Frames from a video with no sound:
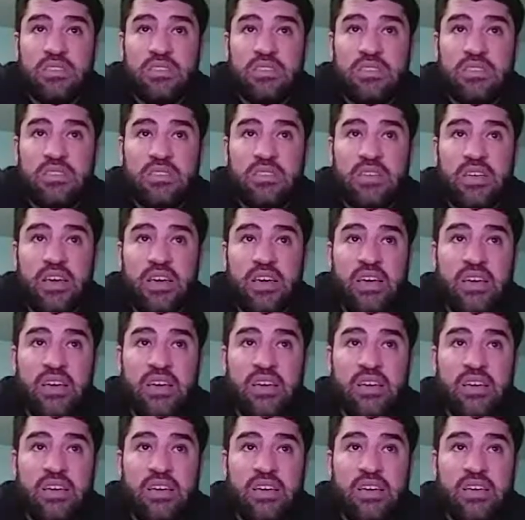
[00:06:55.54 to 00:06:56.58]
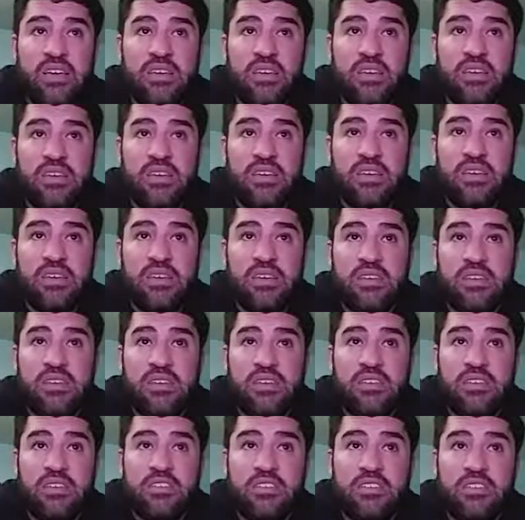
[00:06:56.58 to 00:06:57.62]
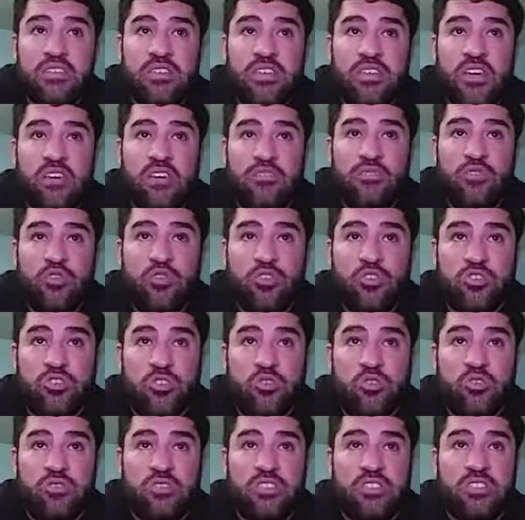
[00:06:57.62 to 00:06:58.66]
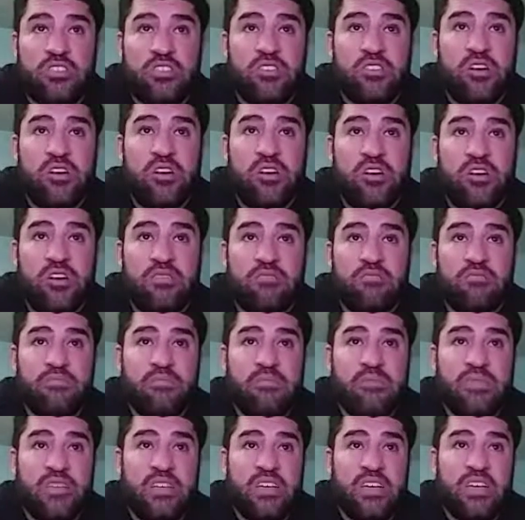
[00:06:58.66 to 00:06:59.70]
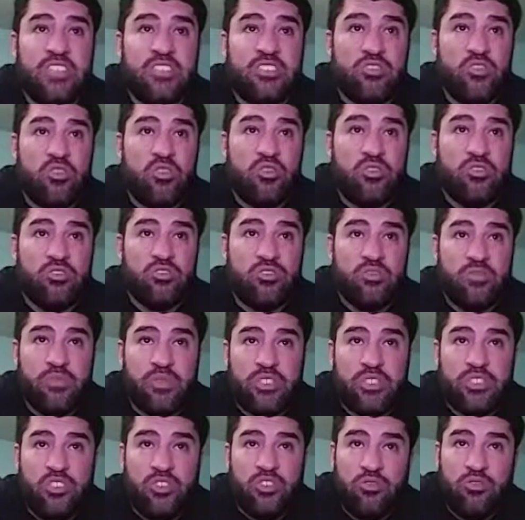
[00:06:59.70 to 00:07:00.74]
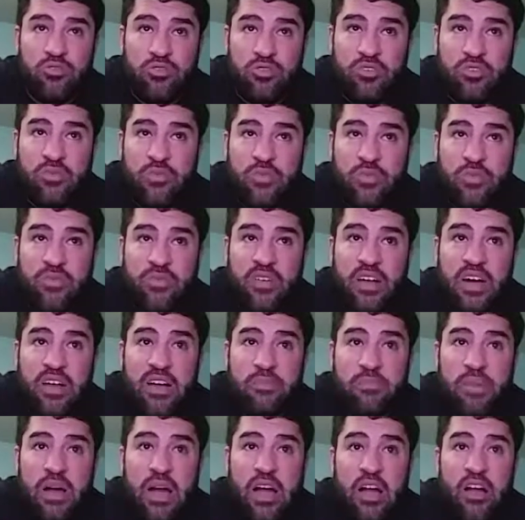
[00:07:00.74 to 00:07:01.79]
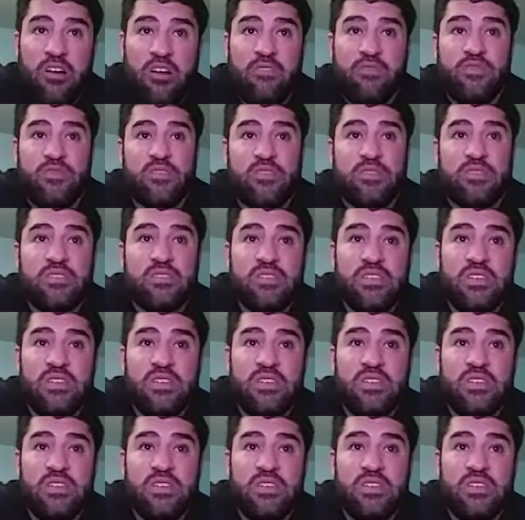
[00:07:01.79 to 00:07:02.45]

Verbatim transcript: yeah. Yeah, Forsaken um, has also been shown to provide powerful